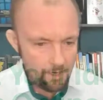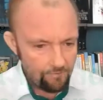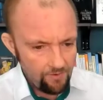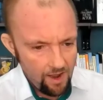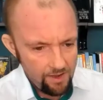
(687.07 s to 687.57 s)

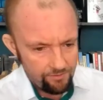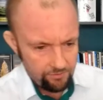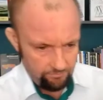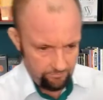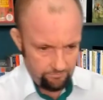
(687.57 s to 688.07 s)
5,
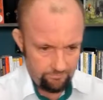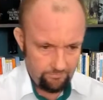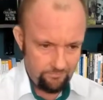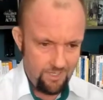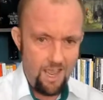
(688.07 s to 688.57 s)

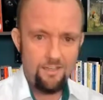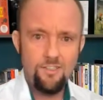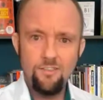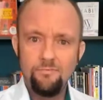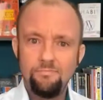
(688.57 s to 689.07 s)
test.
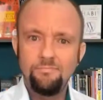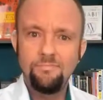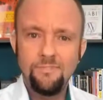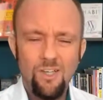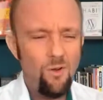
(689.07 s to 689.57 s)

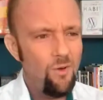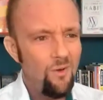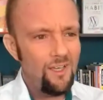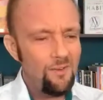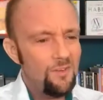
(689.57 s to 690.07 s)
Oh, I
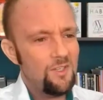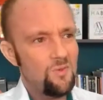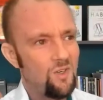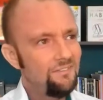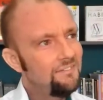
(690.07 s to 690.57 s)
love this
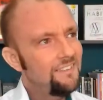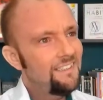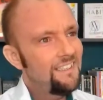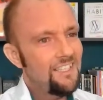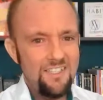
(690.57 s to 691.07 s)
one.
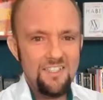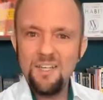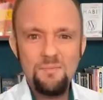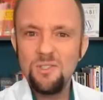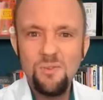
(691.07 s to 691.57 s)
Because it
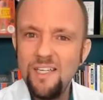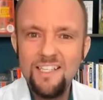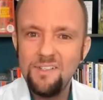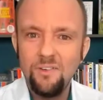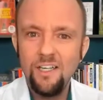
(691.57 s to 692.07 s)
seems so easy,
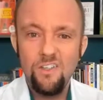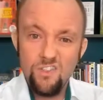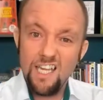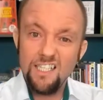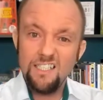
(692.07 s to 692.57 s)
right? You
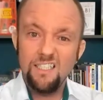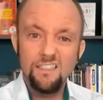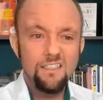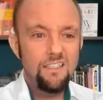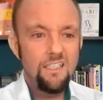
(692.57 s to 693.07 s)
test it.
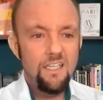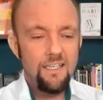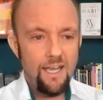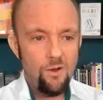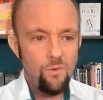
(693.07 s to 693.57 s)

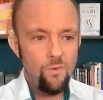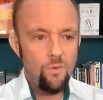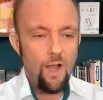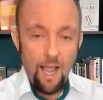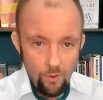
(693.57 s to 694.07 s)
Now,
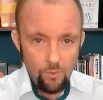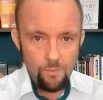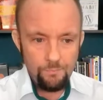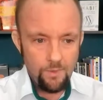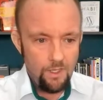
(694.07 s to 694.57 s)
how?
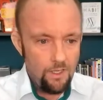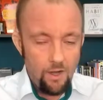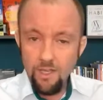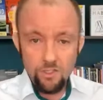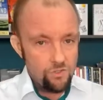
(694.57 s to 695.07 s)
I'll
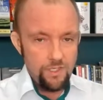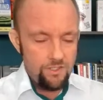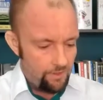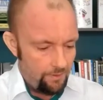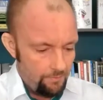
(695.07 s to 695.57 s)
get straight to
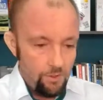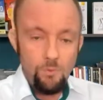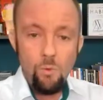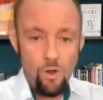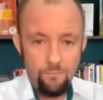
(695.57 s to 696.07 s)
it. Number
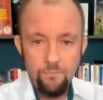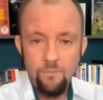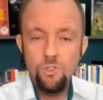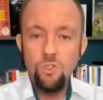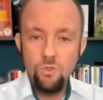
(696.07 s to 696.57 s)
1,
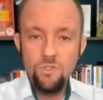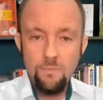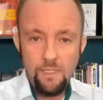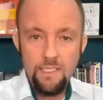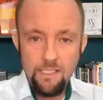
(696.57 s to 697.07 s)

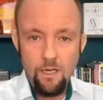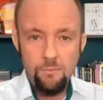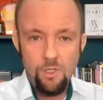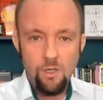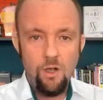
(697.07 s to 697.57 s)

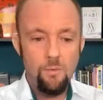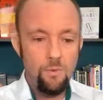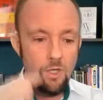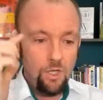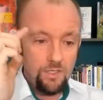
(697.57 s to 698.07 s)
usabilityhub.com.
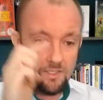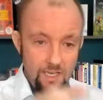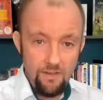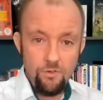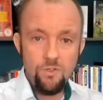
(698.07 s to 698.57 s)

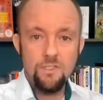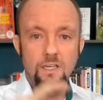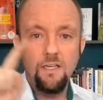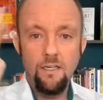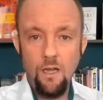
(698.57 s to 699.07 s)
Save your
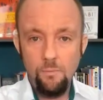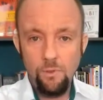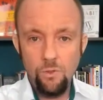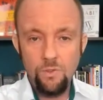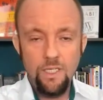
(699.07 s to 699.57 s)
design,
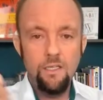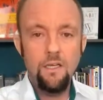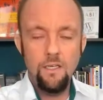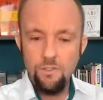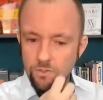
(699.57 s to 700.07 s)
upload it,
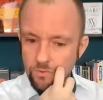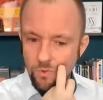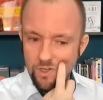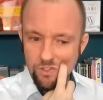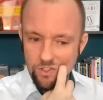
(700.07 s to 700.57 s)
and do some
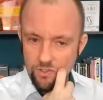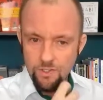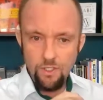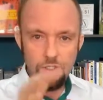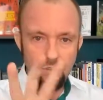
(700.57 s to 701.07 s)
questions.
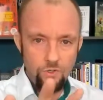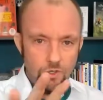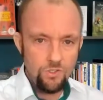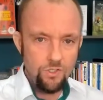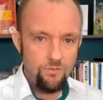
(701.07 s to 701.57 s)
You've got
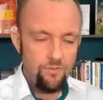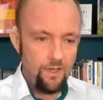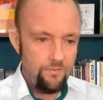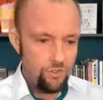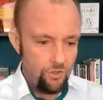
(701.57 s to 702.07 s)
sort of
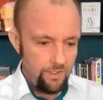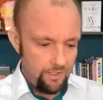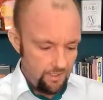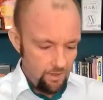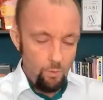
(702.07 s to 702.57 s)
5
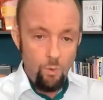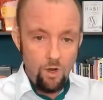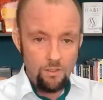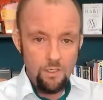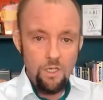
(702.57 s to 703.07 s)
choices.
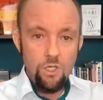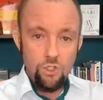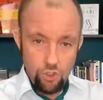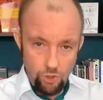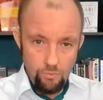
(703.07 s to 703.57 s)
1,
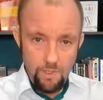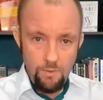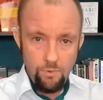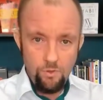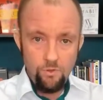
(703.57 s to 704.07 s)
show
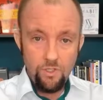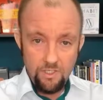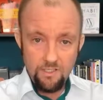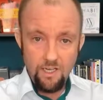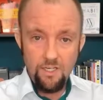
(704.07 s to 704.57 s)
people the
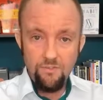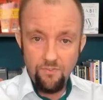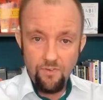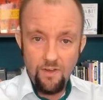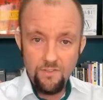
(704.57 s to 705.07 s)
design for
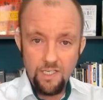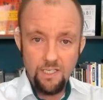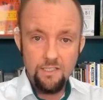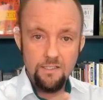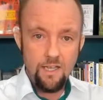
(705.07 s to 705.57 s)
5
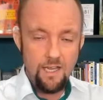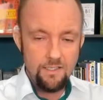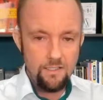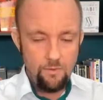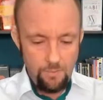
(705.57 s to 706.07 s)
seconds, ask
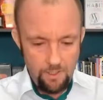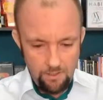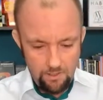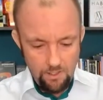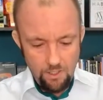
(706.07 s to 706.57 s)
their
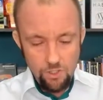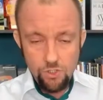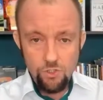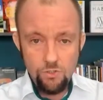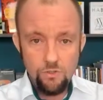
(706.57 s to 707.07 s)
opinion.
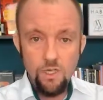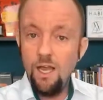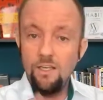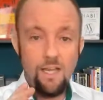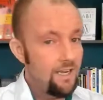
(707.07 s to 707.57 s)
2,
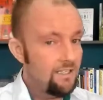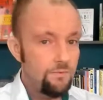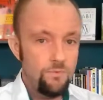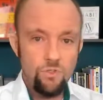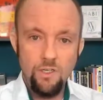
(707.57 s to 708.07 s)
ask them
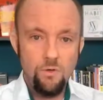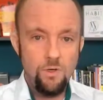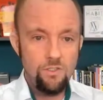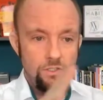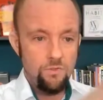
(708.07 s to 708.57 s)
straight
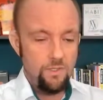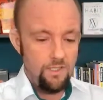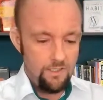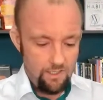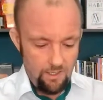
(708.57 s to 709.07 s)
questions when they
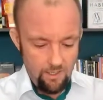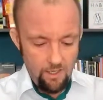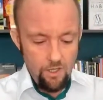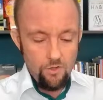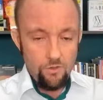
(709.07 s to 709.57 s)
see it.
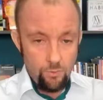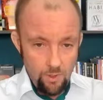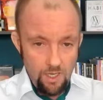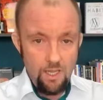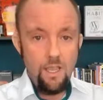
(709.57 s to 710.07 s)

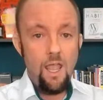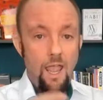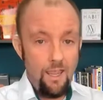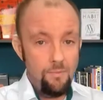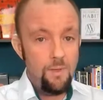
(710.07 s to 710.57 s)
3,
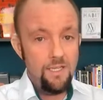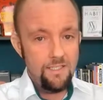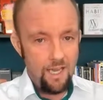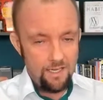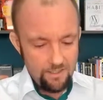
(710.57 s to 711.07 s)
A/B
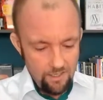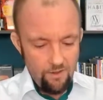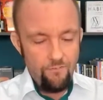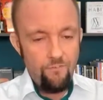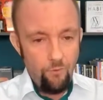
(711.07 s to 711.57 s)
test.
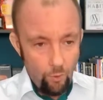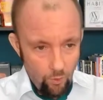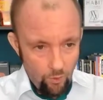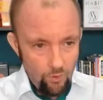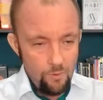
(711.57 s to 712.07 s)

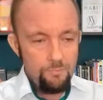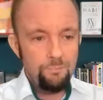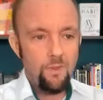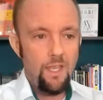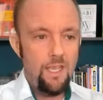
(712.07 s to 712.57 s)
4
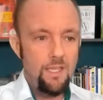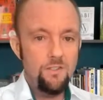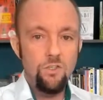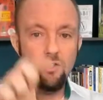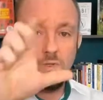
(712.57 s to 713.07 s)
is
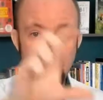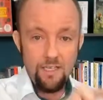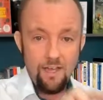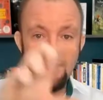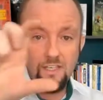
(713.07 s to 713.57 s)
doing a
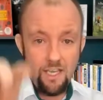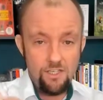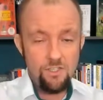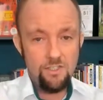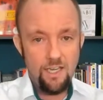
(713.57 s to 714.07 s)

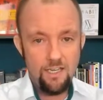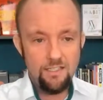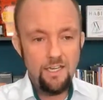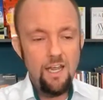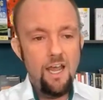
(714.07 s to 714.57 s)
navigation test.
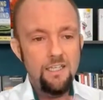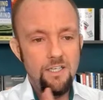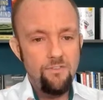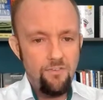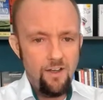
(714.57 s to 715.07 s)
And then
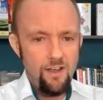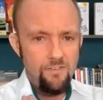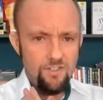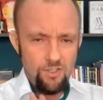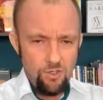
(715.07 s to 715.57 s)
5,
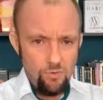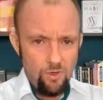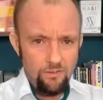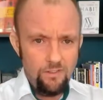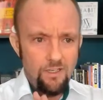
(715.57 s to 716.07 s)
there's a new
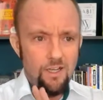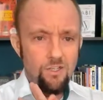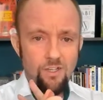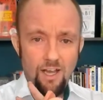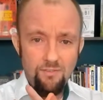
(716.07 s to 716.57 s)
one. You'll
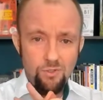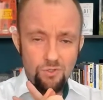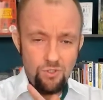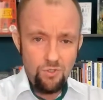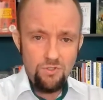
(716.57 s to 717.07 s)
have to go to
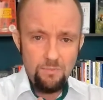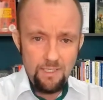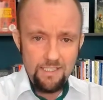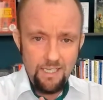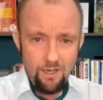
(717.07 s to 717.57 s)

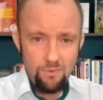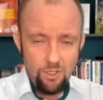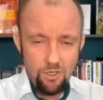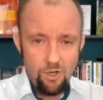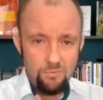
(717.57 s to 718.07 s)

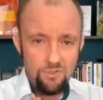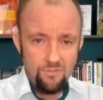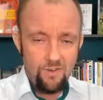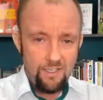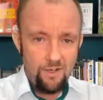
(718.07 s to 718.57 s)
usabilityhub.com to
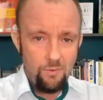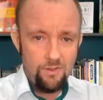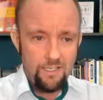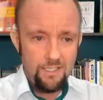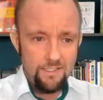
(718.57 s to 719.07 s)
find out what
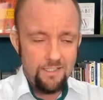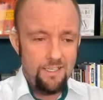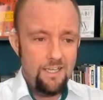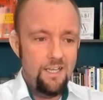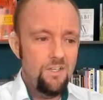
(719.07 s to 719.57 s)
that is.
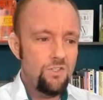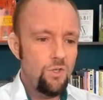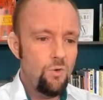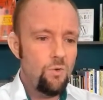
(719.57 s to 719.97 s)
So